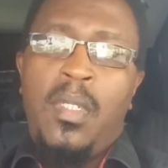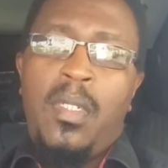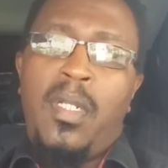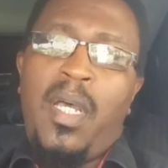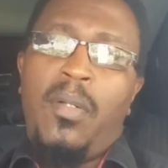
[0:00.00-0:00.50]

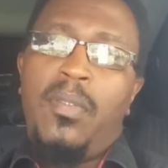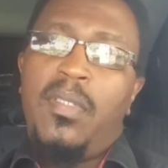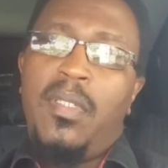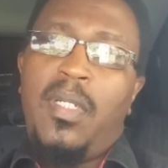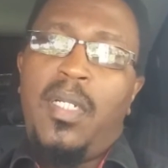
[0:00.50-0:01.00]
Now,
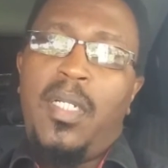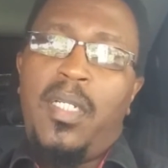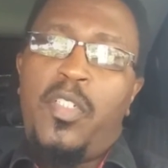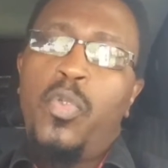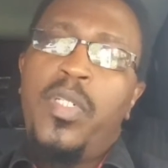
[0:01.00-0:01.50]

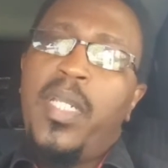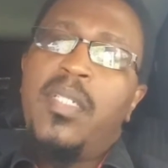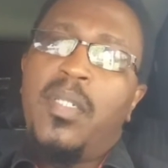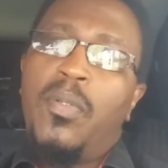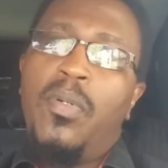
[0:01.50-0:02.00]
2
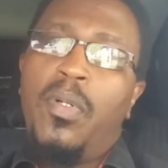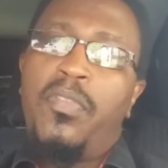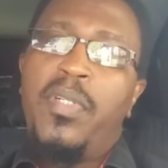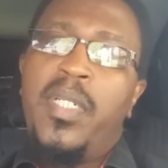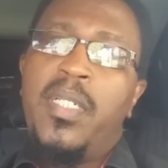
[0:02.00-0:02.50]
days ago or
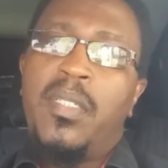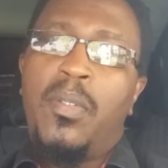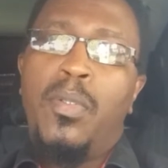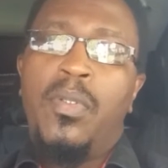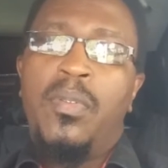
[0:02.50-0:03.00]
3 days
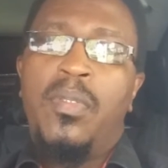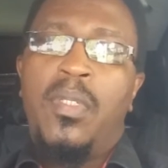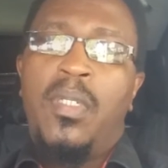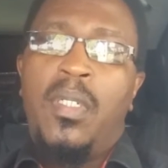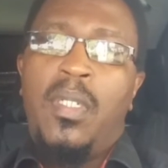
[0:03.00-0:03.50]
ago,
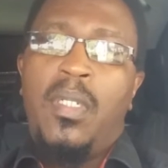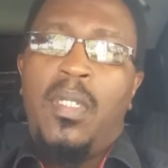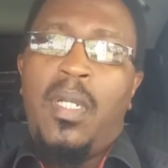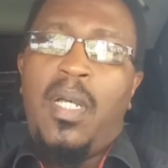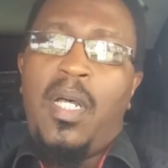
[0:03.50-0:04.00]

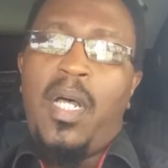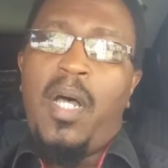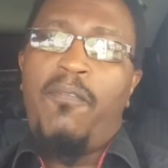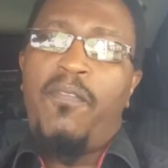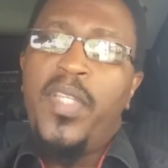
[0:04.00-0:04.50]

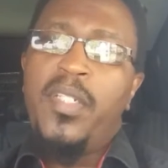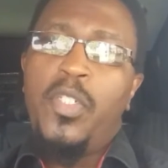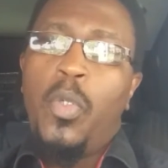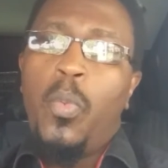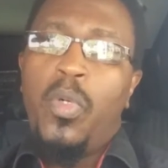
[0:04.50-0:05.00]
a
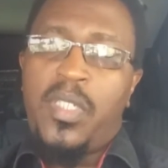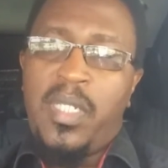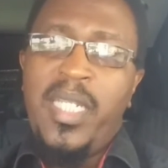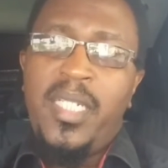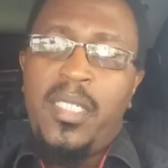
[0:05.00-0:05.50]
video was
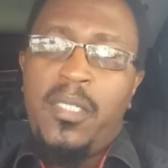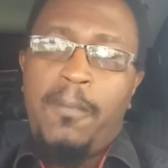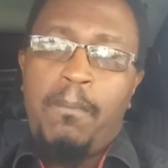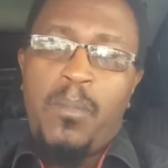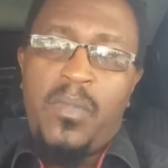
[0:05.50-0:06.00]
leaked
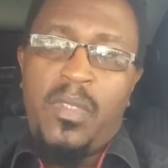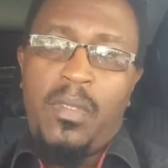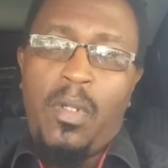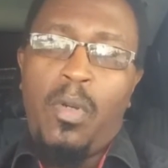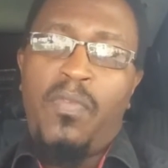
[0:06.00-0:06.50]

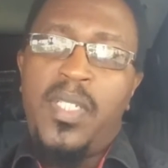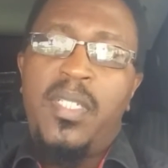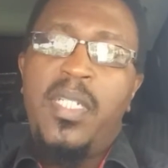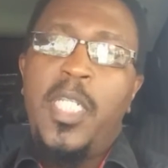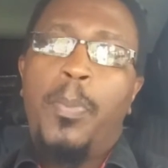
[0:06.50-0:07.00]
of a
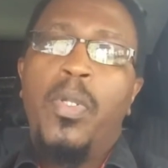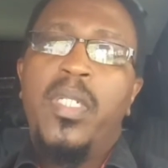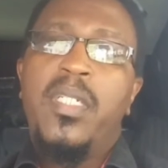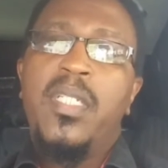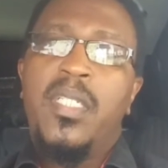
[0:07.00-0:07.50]
senior
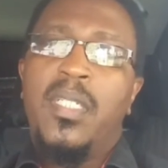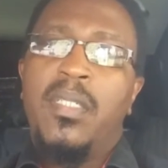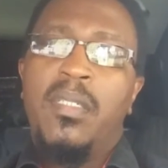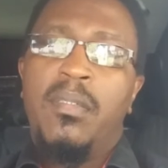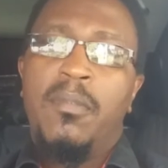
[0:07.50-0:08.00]

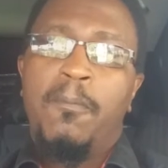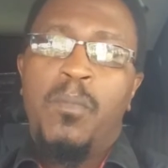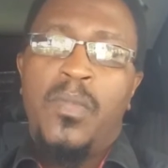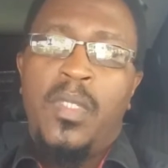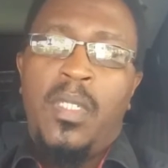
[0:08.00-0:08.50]
politician,
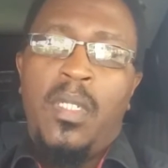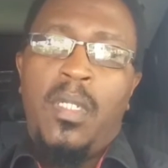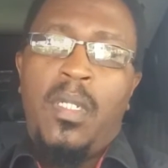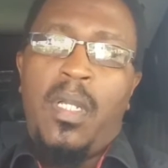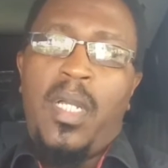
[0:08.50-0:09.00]

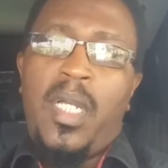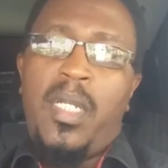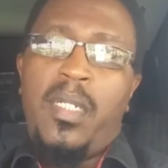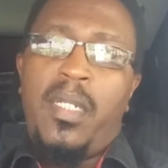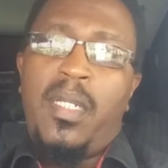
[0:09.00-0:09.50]

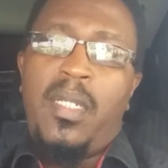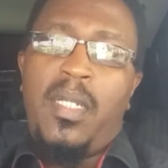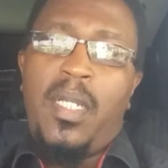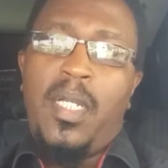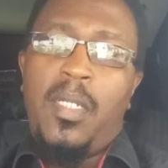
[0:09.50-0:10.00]
and
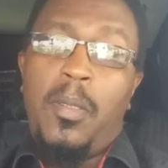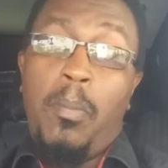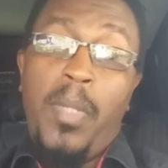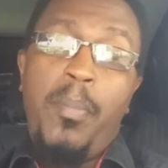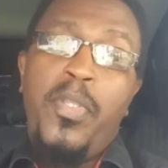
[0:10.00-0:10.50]

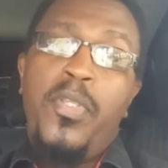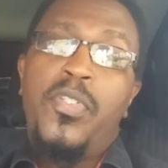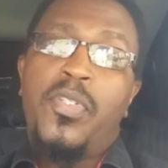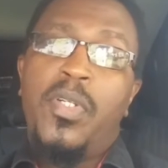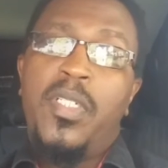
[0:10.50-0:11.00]
maybe you
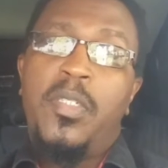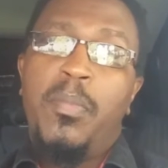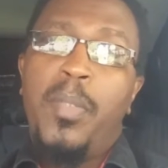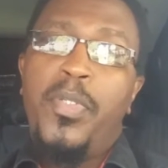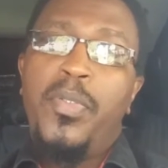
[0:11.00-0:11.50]
saw it,
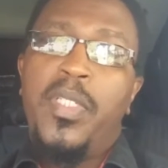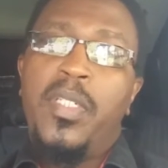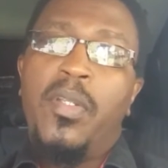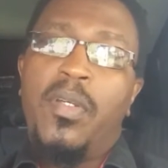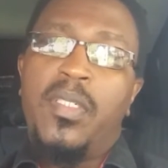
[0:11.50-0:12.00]
maybe you did
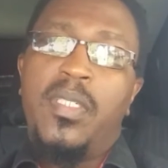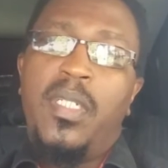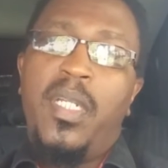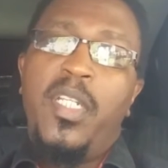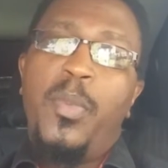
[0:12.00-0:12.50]
not.
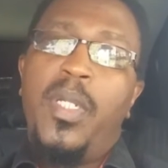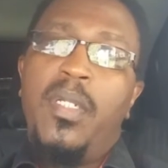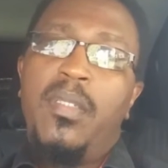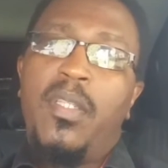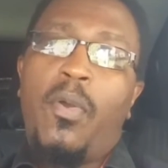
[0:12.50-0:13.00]
Anyway,
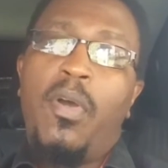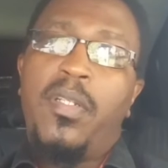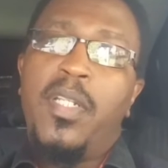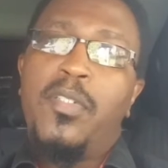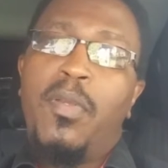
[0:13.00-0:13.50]
the
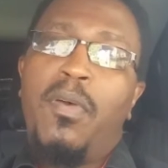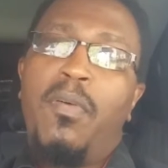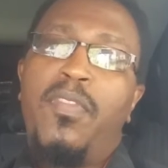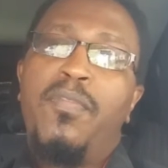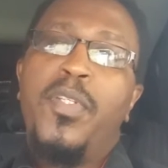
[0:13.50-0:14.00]
contents
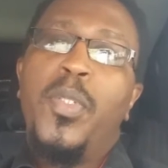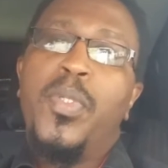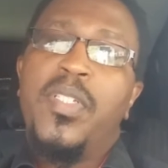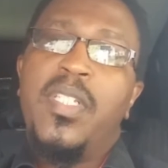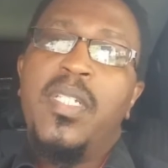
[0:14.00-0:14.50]
of the video
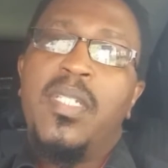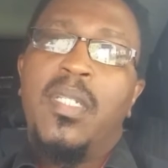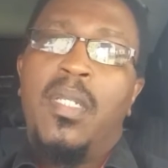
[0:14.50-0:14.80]
was this.